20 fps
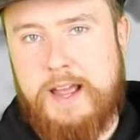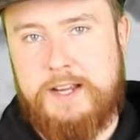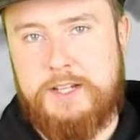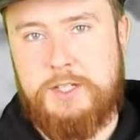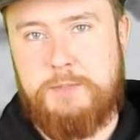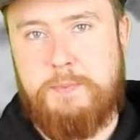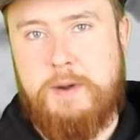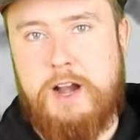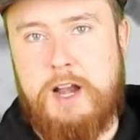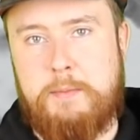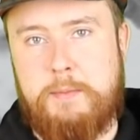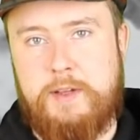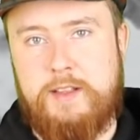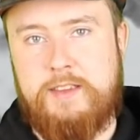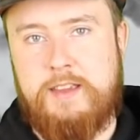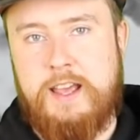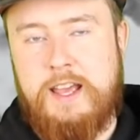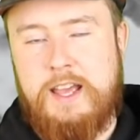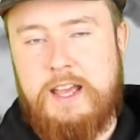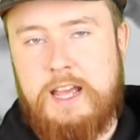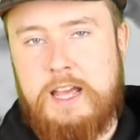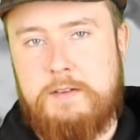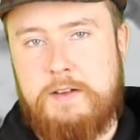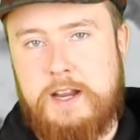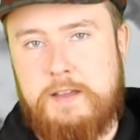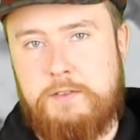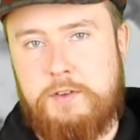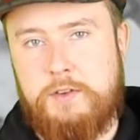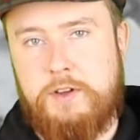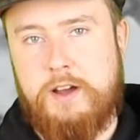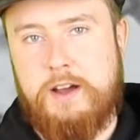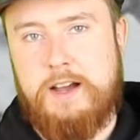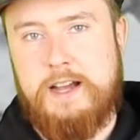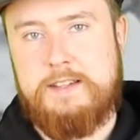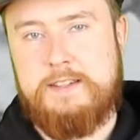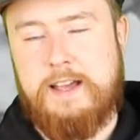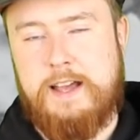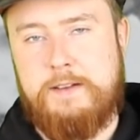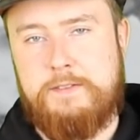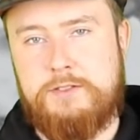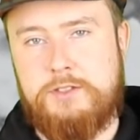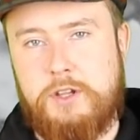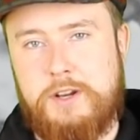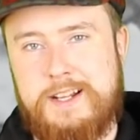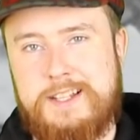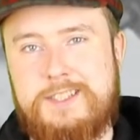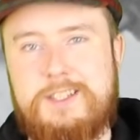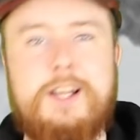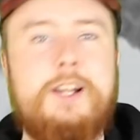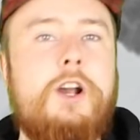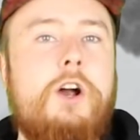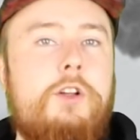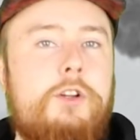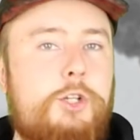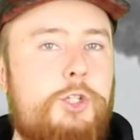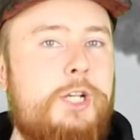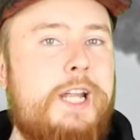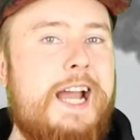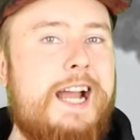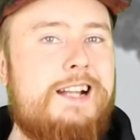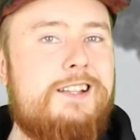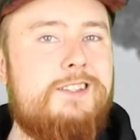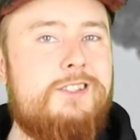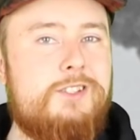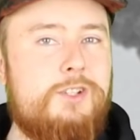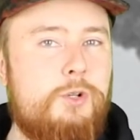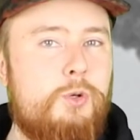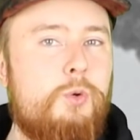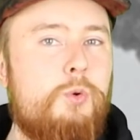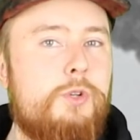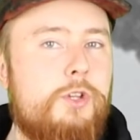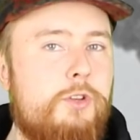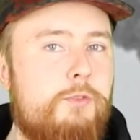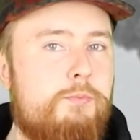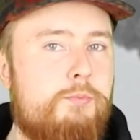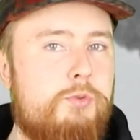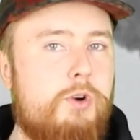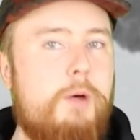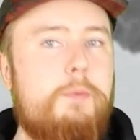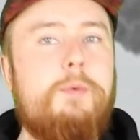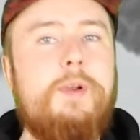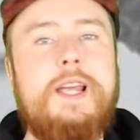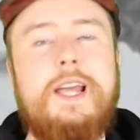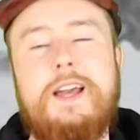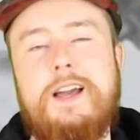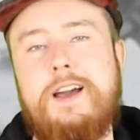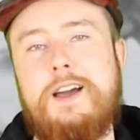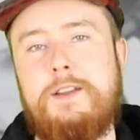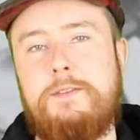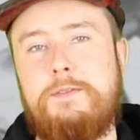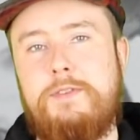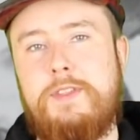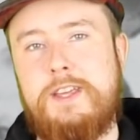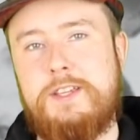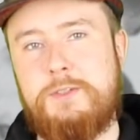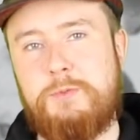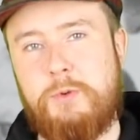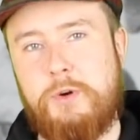experiment. If any of you guys have studied psychology at school, you've probably heard of this